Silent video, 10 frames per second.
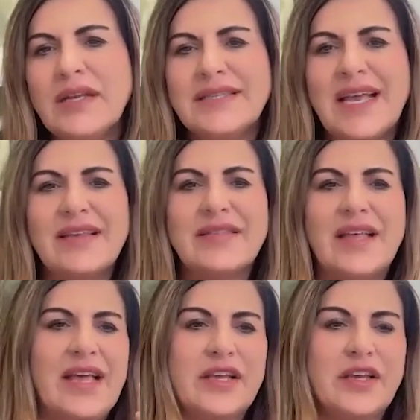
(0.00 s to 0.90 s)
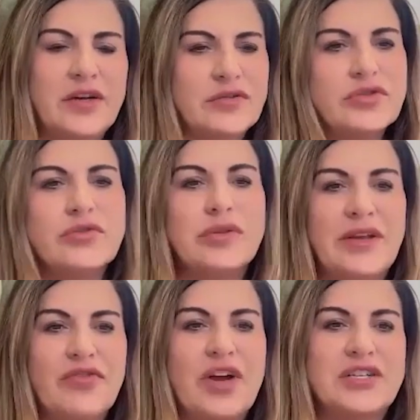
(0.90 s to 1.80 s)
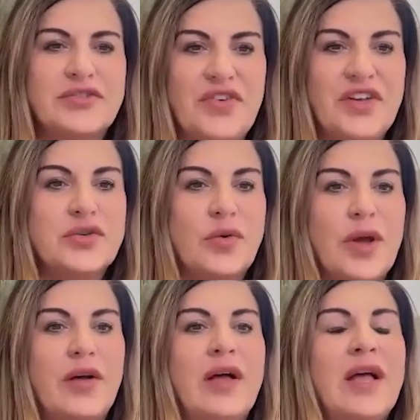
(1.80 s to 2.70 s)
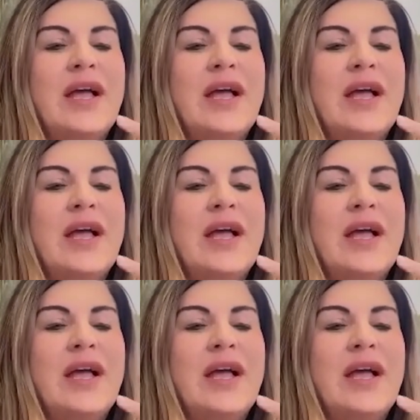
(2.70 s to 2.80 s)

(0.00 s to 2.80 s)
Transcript: saying that like you know truly fresh fish oil